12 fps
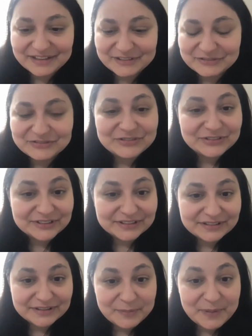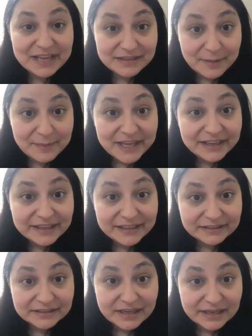of the pandemic,
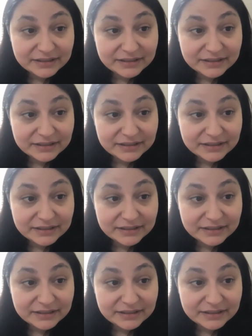and